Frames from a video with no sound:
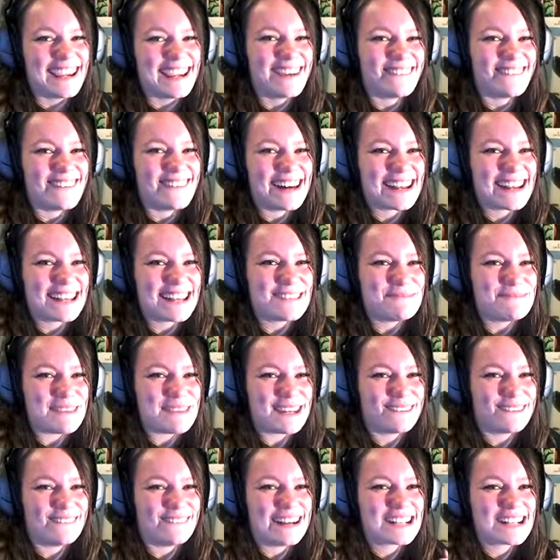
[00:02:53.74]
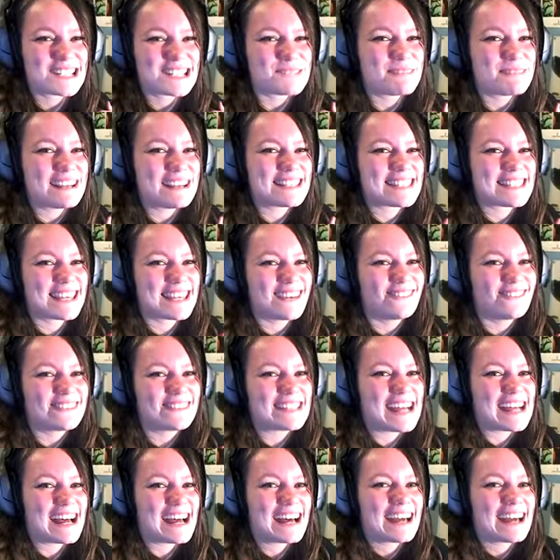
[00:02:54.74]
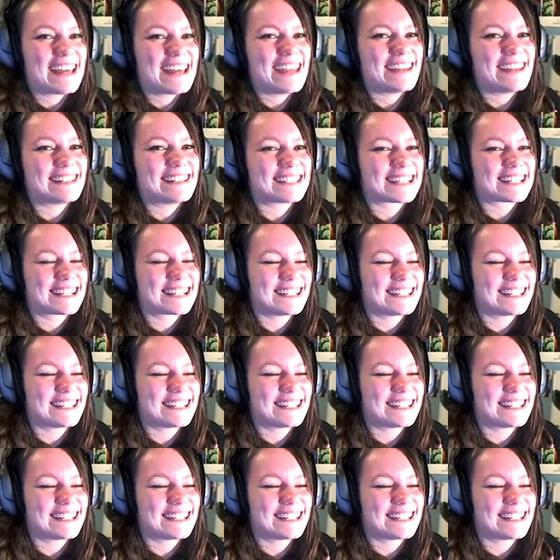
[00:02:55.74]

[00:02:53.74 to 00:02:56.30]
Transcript: It wanted me to watch myself die.